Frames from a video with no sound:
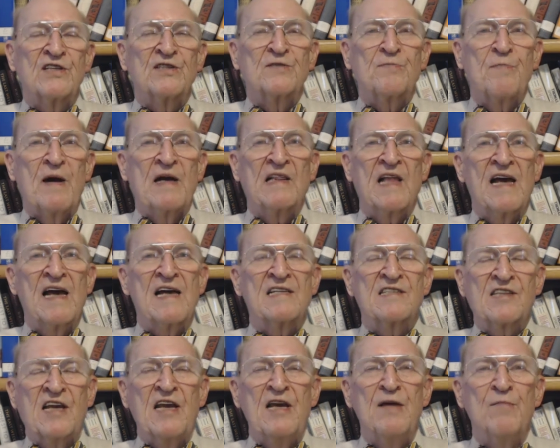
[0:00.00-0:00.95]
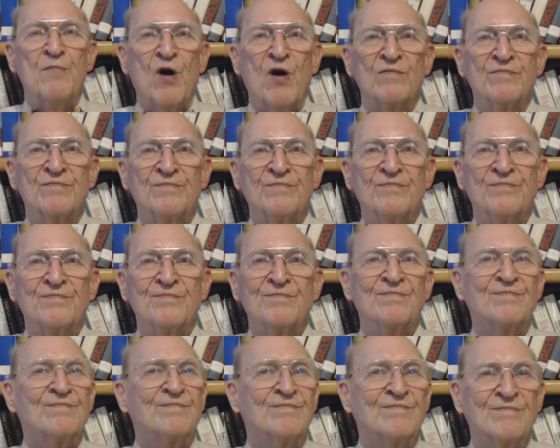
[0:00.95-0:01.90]
since my last chemo.
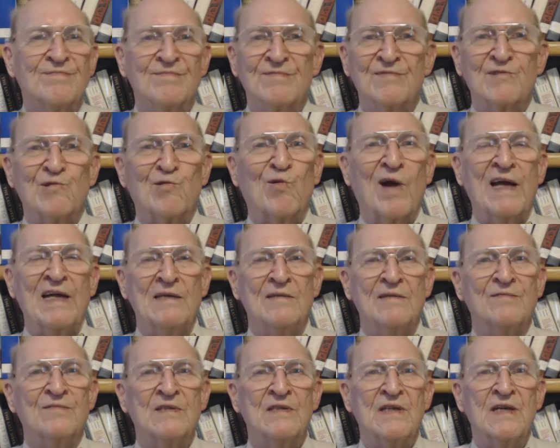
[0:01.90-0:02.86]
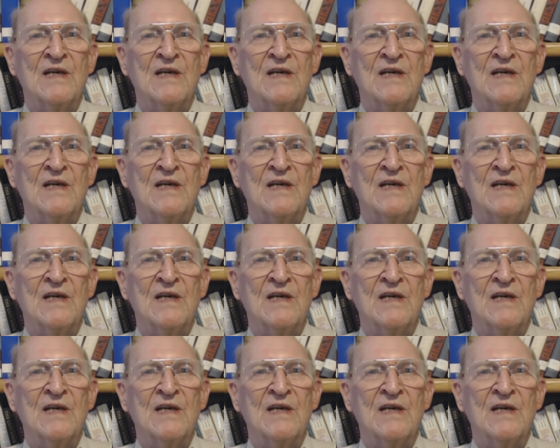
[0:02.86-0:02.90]
Great.